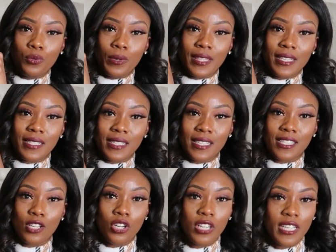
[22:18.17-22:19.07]
with this
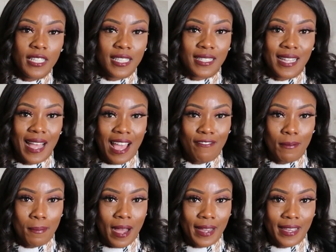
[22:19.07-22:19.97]
is the hoodie does not have
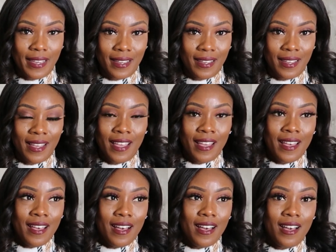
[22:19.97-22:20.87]
a pocket.
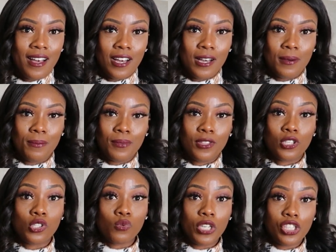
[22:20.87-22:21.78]
The
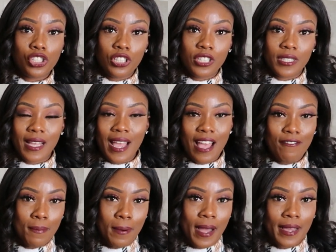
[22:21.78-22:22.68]
sweatshirt does not
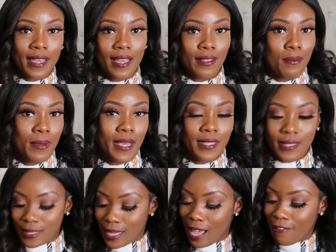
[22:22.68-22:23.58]
have a pocket, and the pants
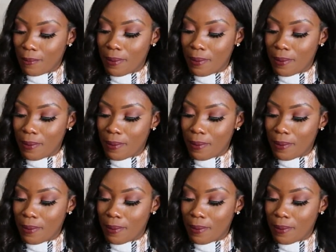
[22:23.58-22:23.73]
doesn't have a